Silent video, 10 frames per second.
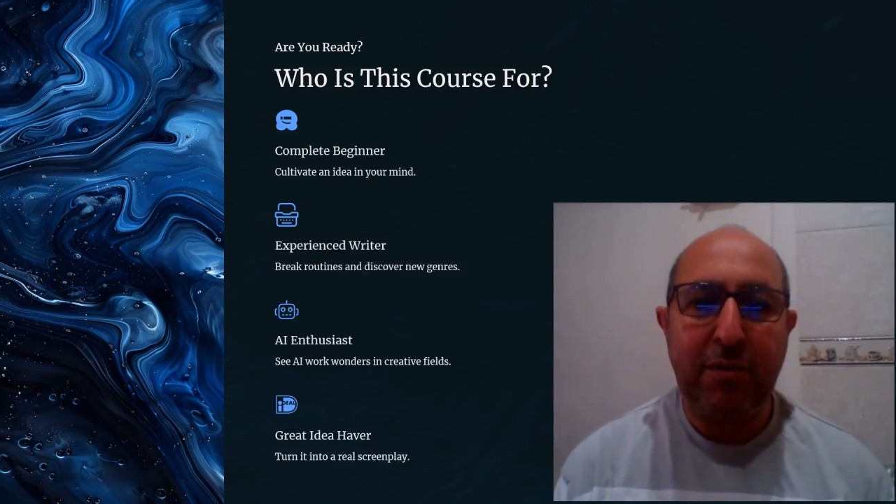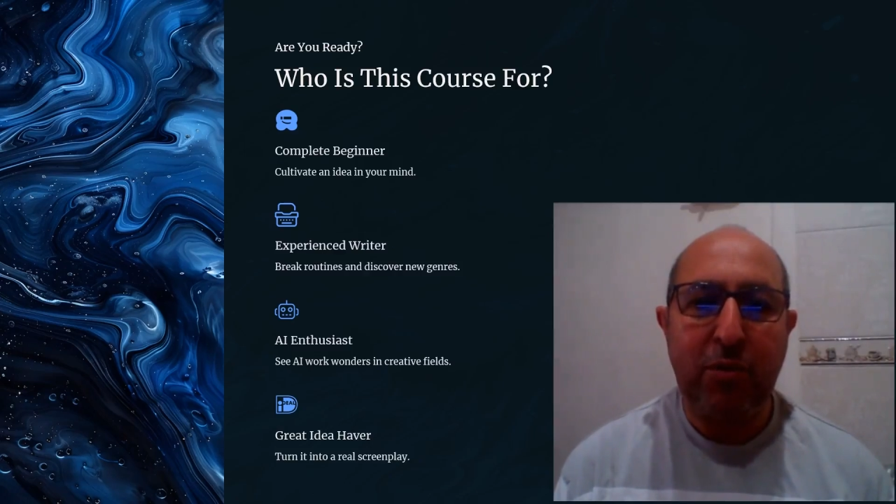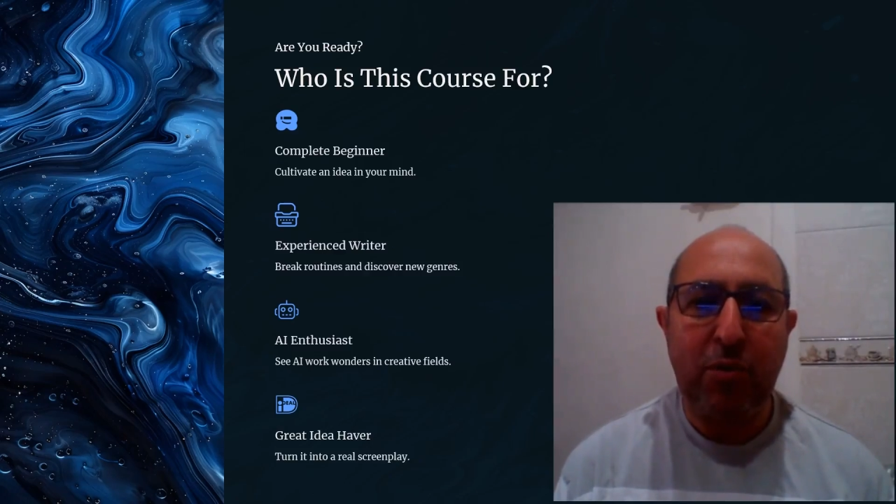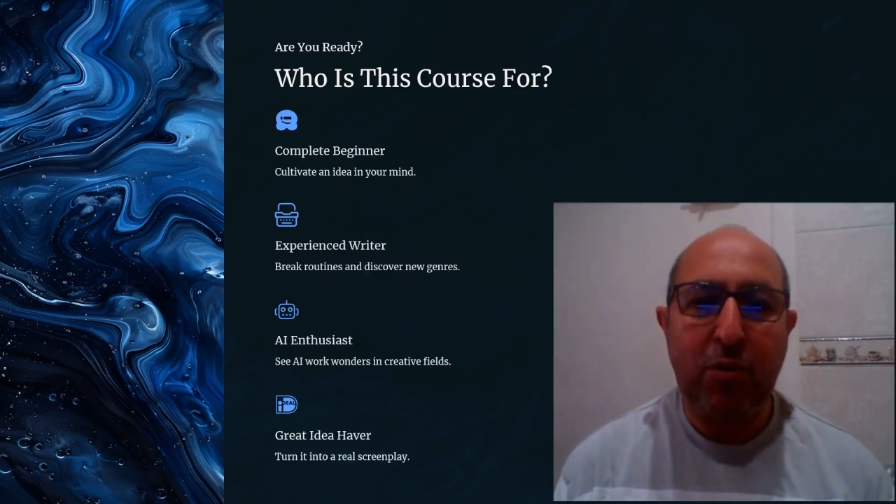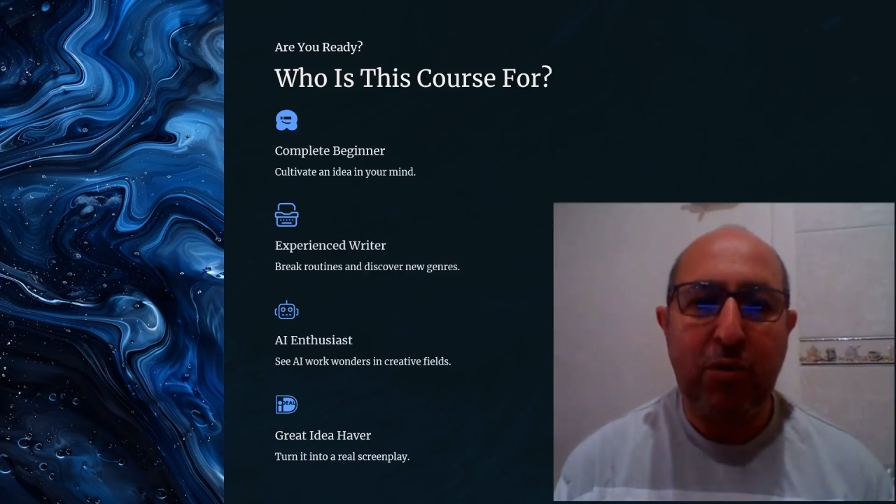
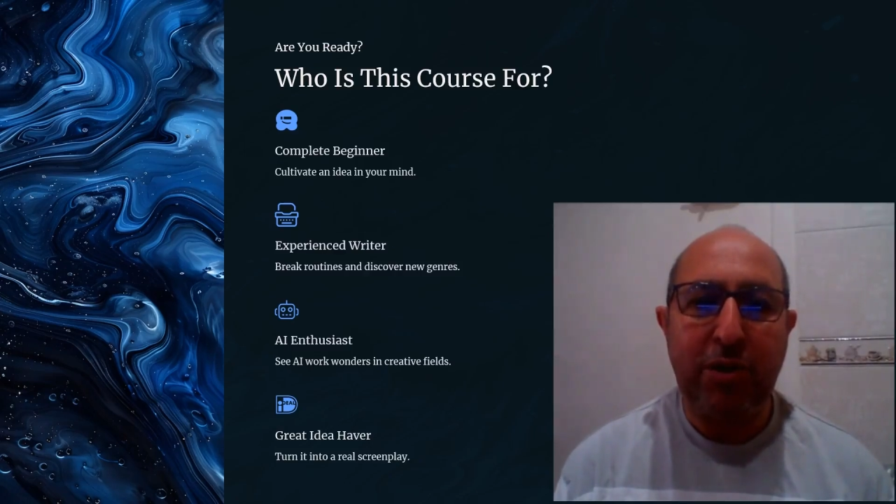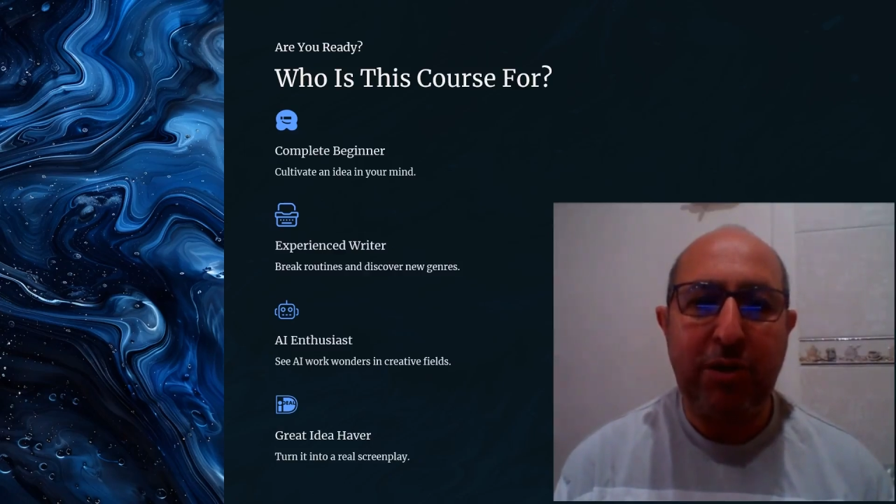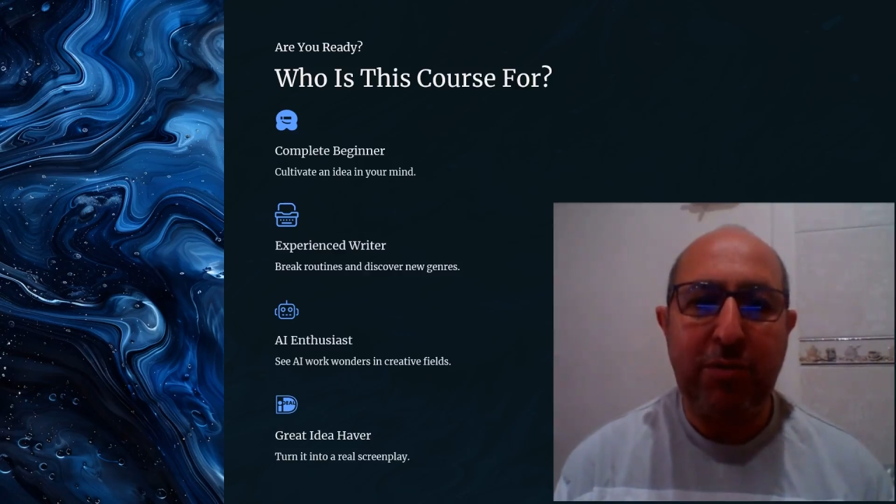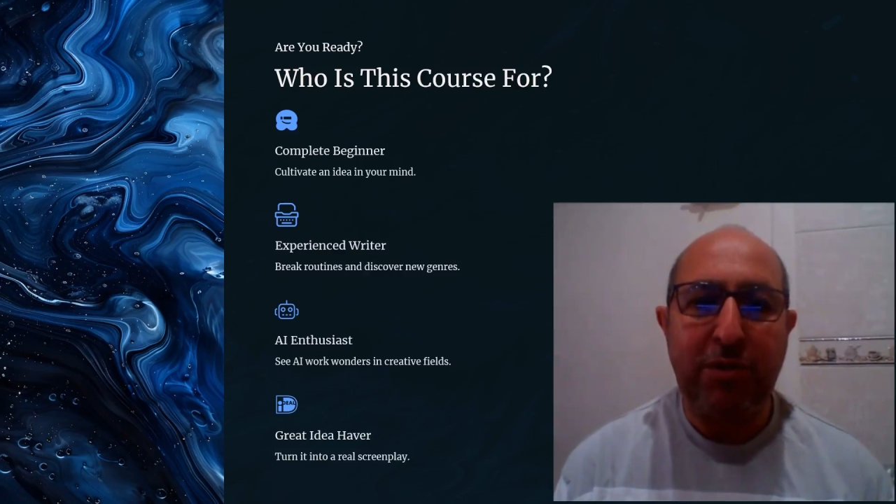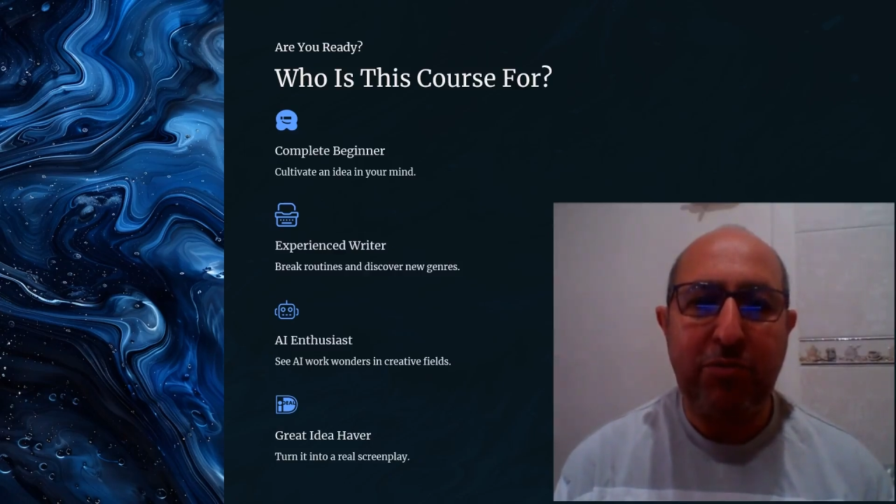Or
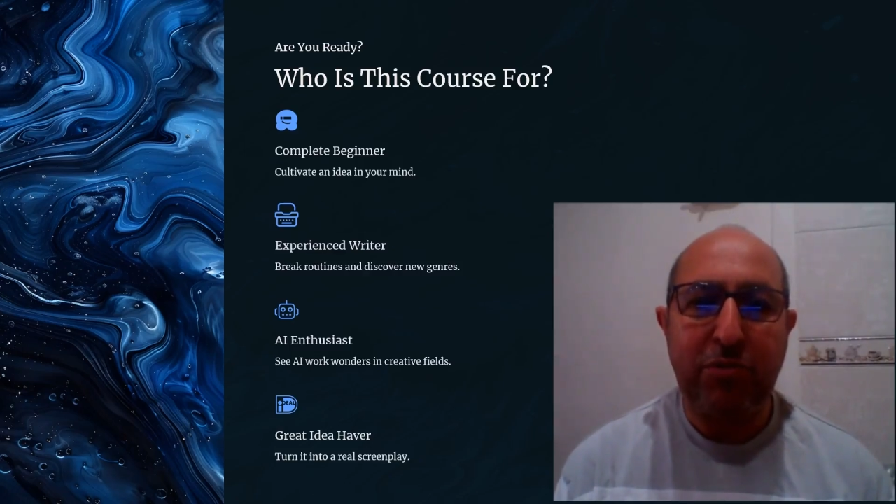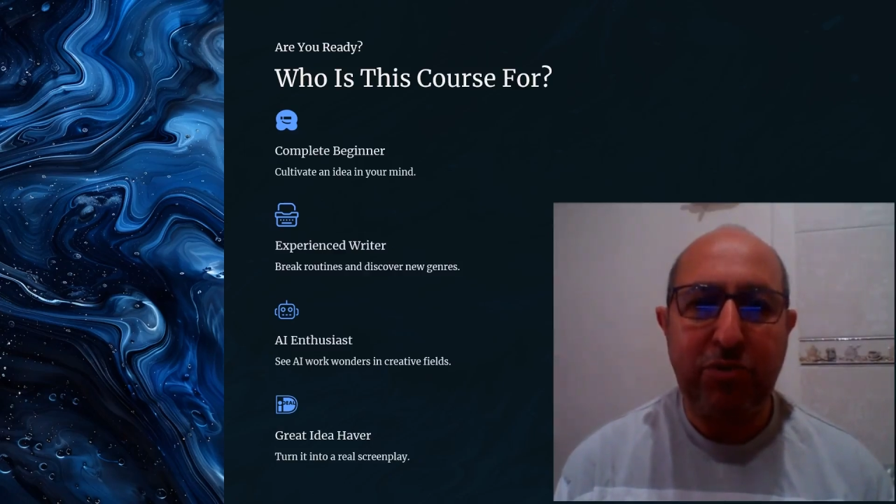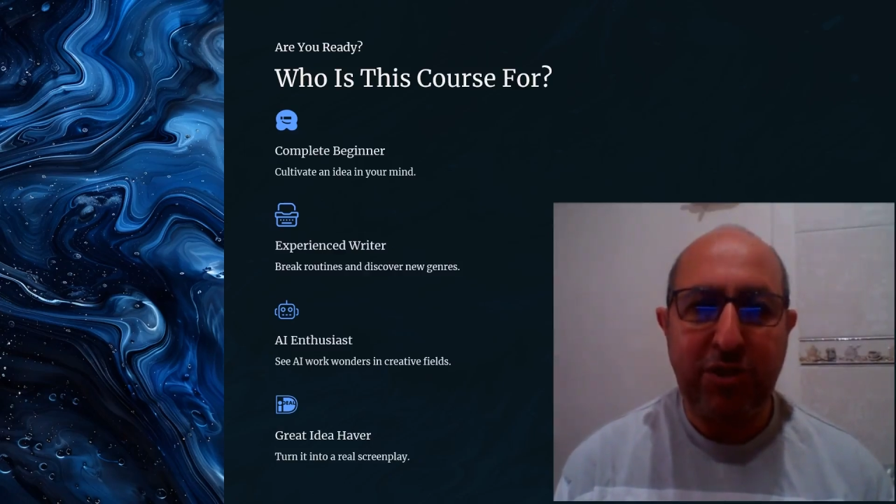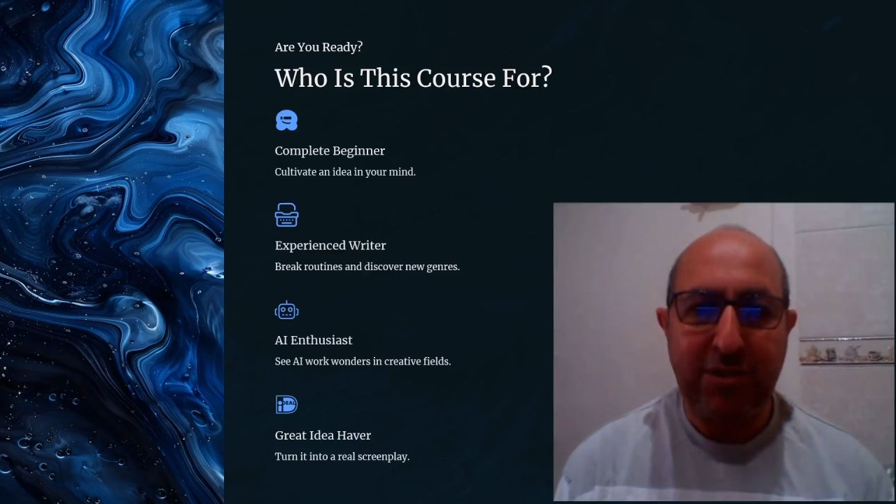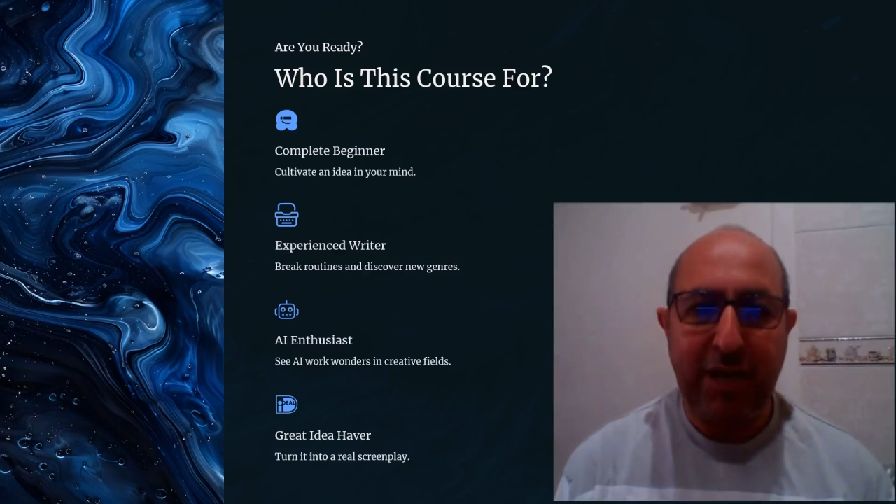even if you
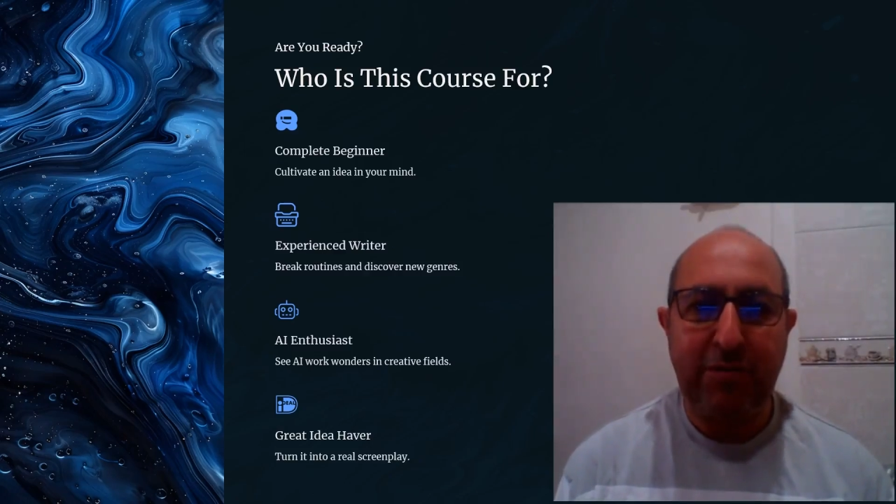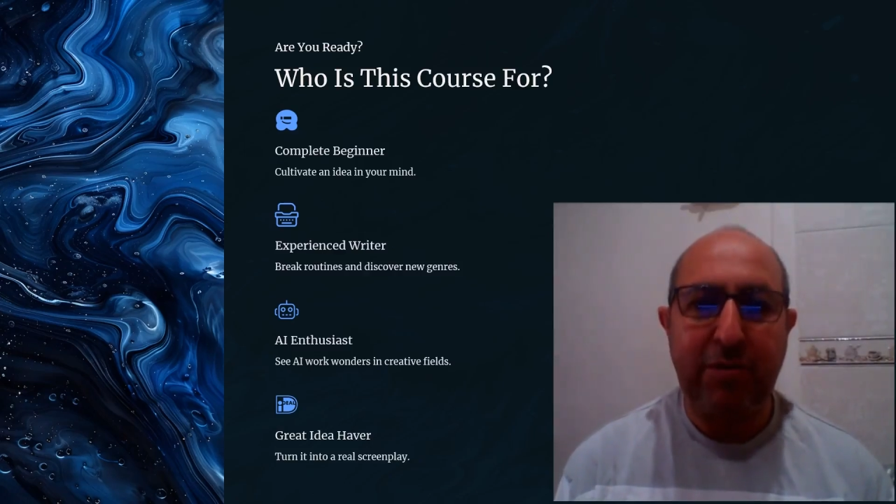just have